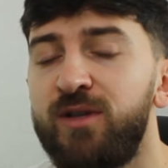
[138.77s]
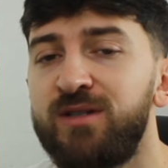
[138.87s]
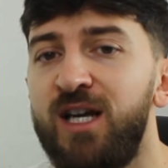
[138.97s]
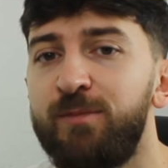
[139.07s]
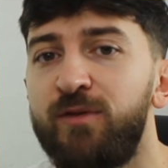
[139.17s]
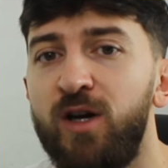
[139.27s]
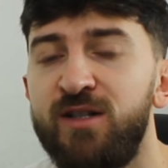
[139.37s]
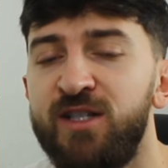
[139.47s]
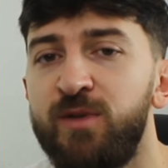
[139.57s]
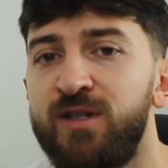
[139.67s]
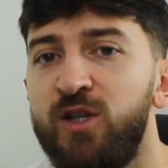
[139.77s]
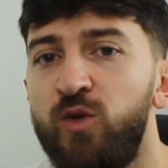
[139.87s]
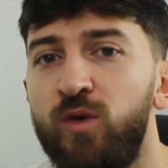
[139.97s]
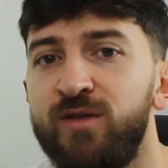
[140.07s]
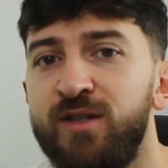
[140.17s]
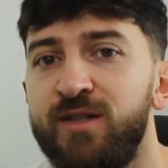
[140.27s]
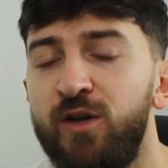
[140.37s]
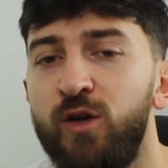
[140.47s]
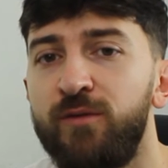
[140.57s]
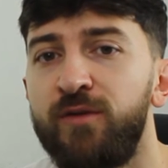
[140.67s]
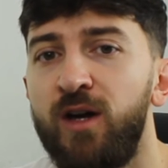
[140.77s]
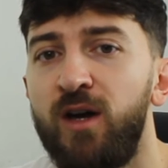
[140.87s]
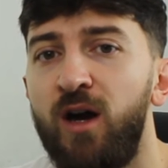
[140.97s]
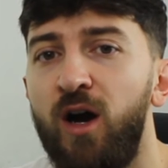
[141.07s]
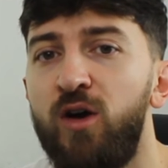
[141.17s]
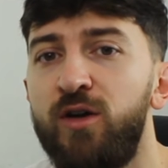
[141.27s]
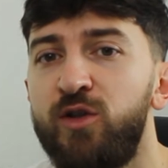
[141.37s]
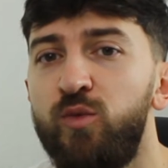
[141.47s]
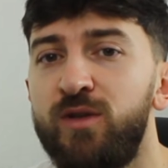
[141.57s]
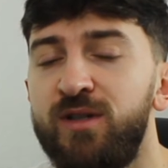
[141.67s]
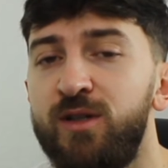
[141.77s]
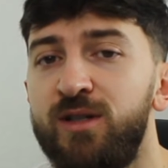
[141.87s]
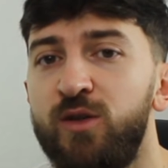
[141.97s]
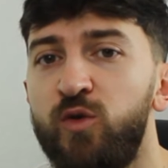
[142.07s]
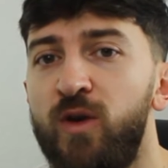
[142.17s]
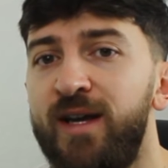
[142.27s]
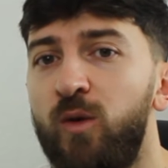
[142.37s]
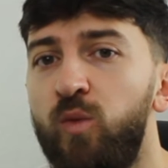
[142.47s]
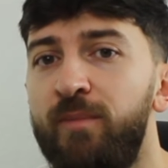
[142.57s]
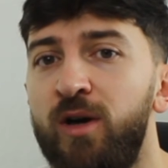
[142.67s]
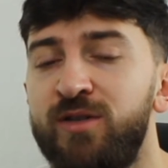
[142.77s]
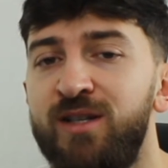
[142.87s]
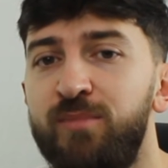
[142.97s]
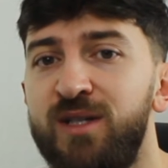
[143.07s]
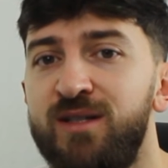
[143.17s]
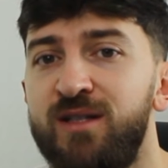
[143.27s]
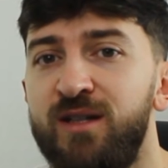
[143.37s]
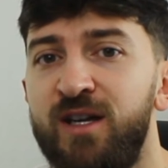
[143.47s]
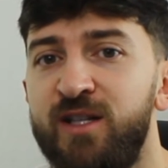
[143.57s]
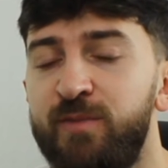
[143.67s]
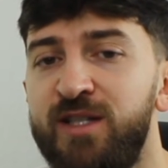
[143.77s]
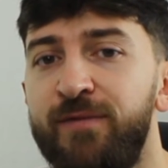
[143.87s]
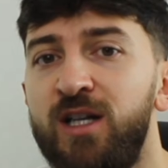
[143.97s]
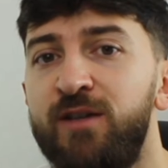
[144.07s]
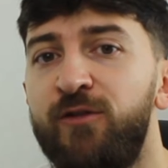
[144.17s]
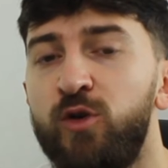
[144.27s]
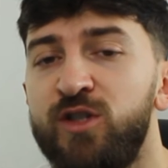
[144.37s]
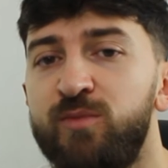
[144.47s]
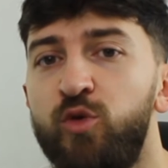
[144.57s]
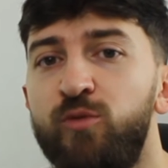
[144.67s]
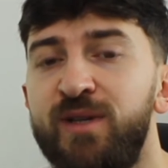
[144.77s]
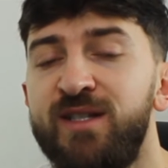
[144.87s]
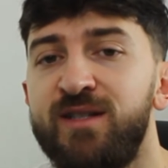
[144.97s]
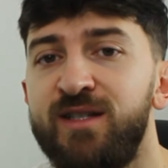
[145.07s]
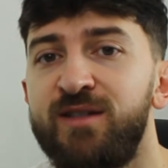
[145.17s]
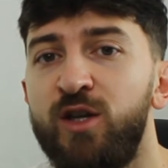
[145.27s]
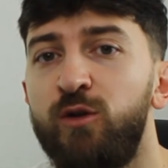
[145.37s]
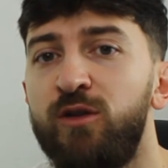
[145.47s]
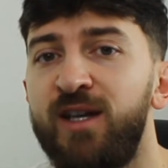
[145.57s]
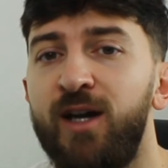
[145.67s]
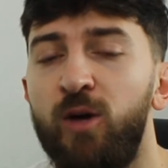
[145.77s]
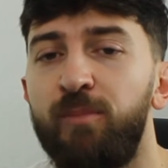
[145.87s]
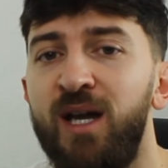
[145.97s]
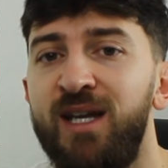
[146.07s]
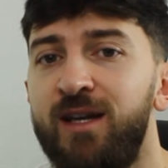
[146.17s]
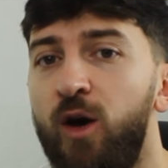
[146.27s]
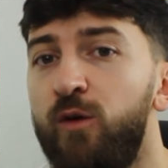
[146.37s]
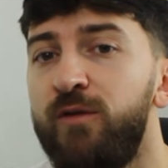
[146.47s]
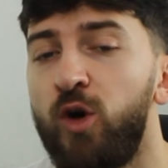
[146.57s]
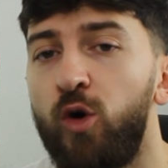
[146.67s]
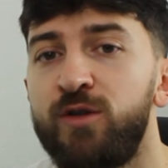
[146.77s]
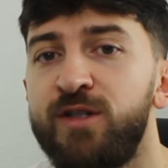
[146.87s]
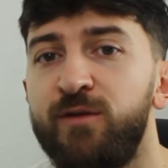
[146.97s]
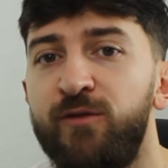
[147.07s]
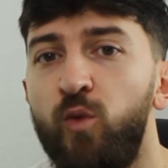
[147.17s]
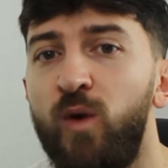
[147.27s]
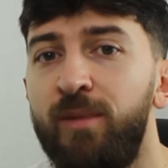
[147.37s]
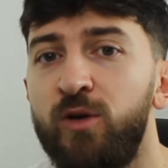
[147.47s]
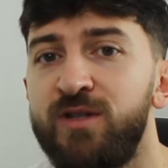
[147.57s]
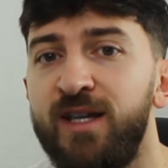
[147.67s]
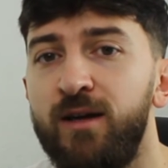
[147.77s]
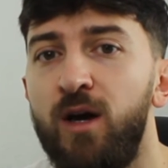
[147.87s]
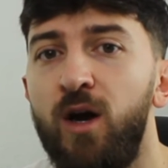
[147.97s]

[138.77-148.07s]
the type of customers that you want to serve. Are you wanting to create a web hosting business specifically for small businesses that you think are paying over the odds for web hosting?